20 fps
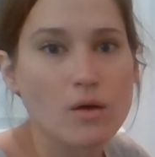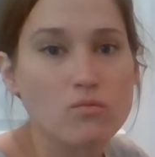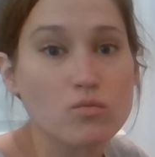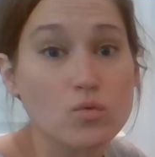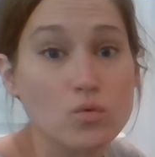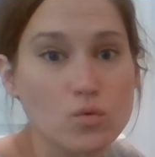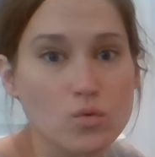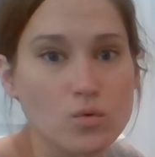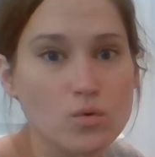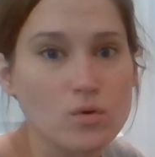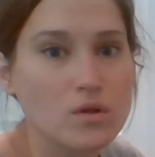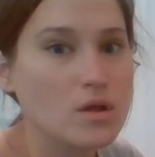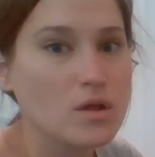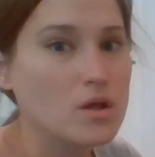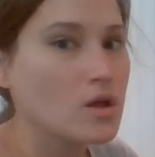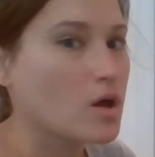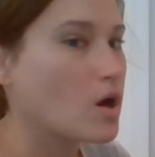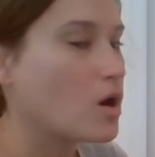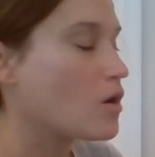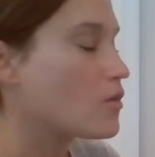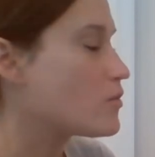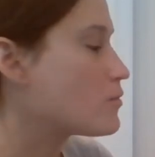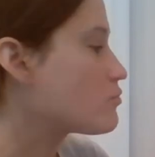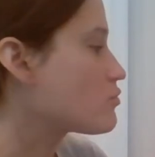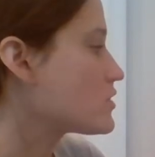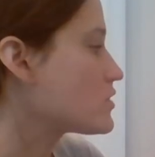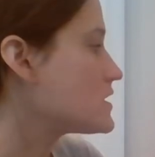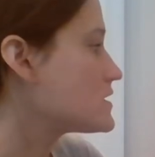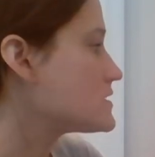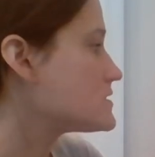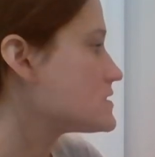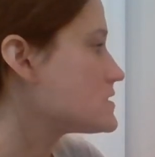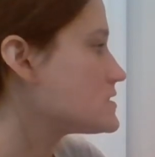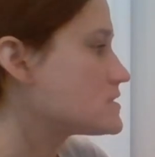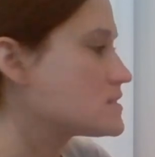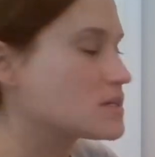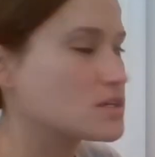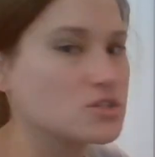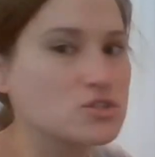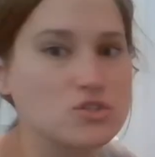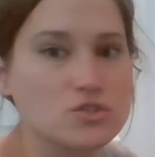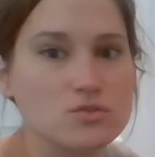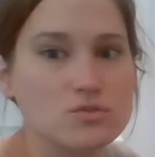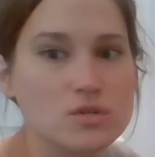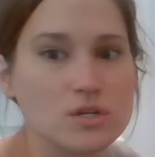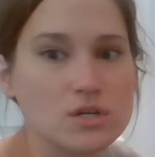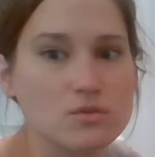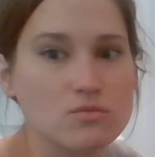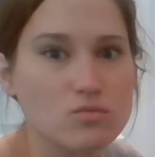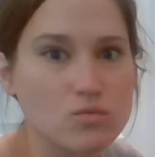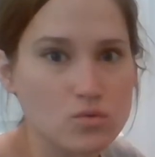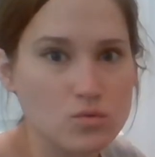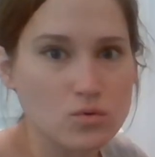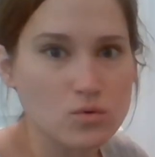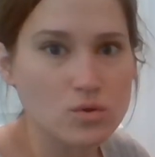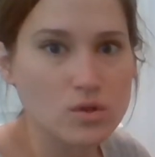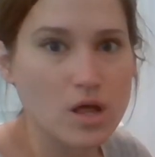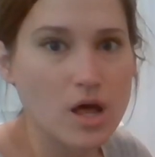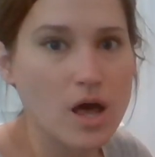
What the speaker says: rule called the pre-existing duty rule,